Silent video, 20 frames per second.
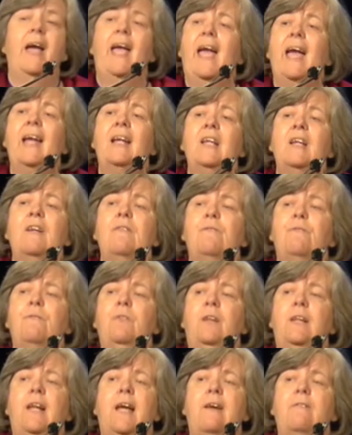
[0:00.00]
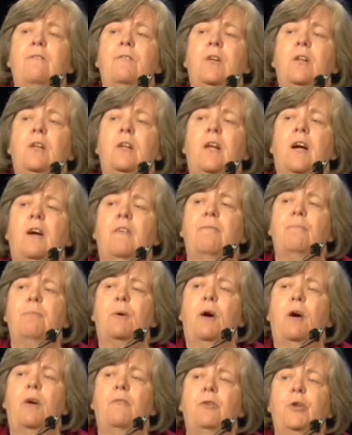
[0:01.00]
any level of
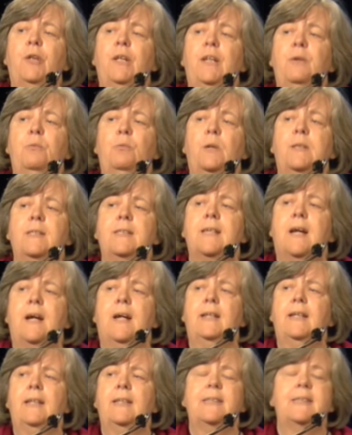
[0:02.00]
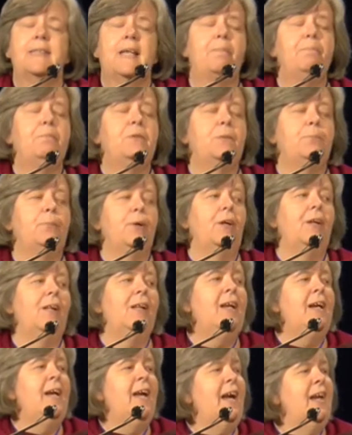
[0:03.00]
poverty was unacceptable,
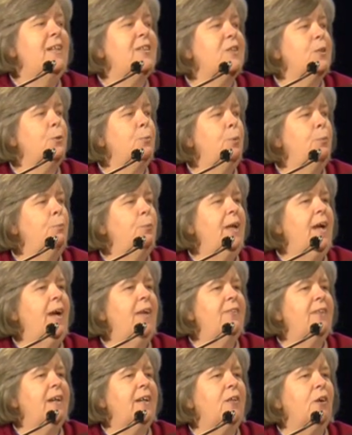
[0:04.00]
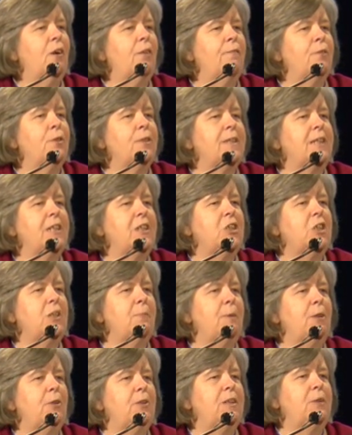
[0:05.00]
and so when we had that conversation
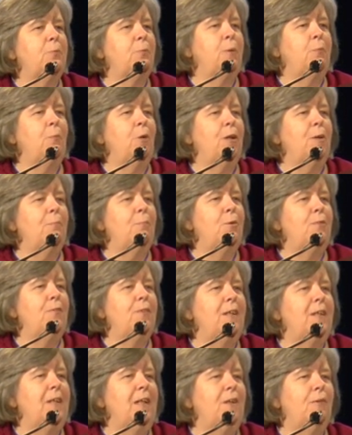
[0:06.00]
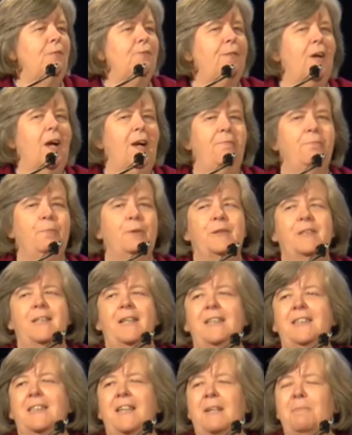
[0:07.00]
about did we want to move the needle 5%,
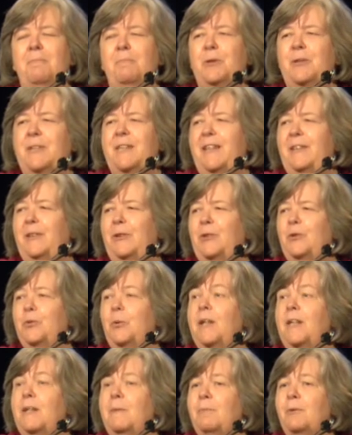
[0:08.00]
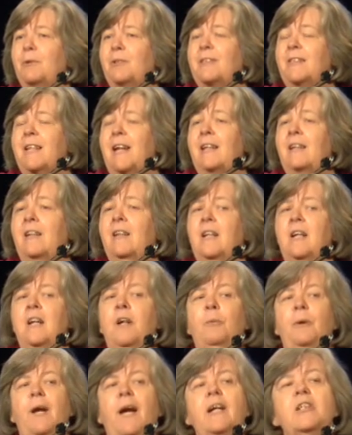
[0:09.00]
10%, or 20%,
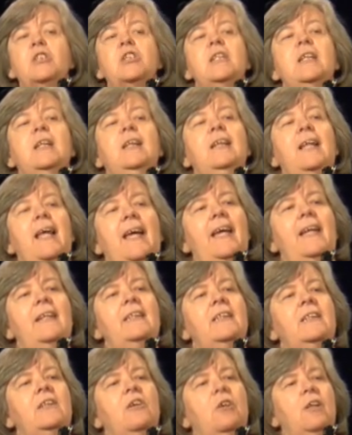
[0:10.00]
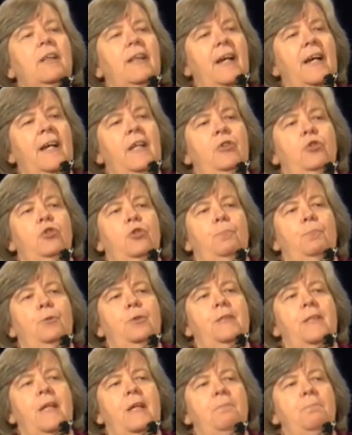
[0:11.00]
we actually landed on
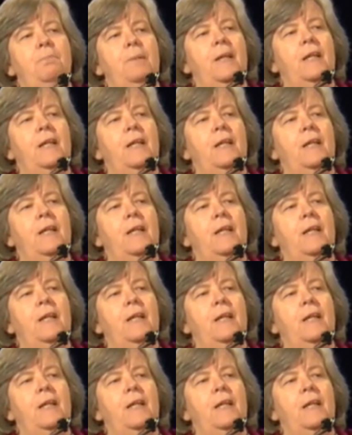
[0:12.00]
100%,